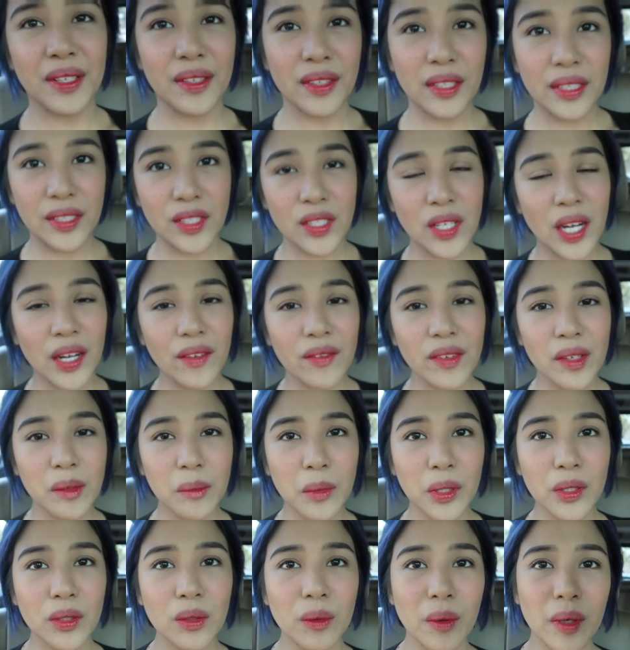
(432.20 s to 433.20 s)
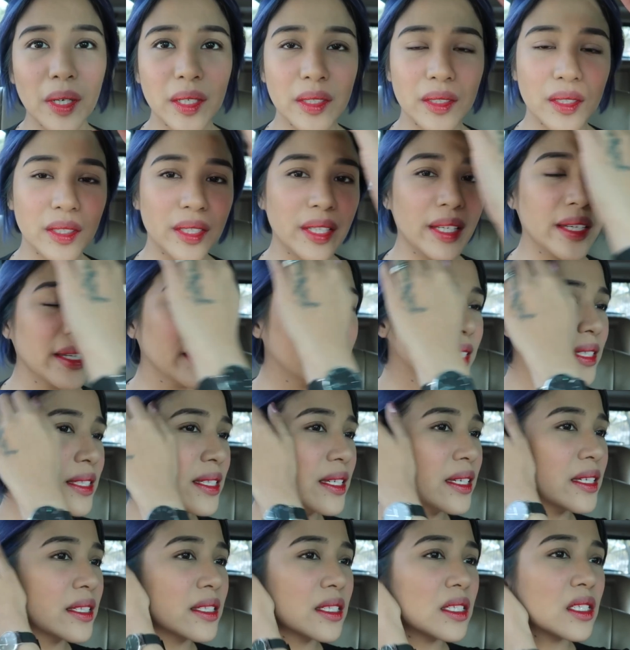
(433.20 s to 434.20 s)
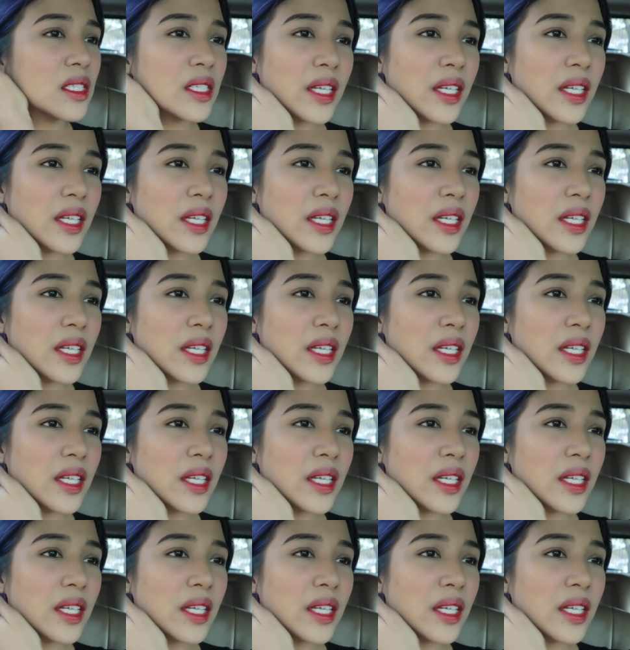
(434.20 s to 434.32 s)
Yeah, they're driving me to work today kasi si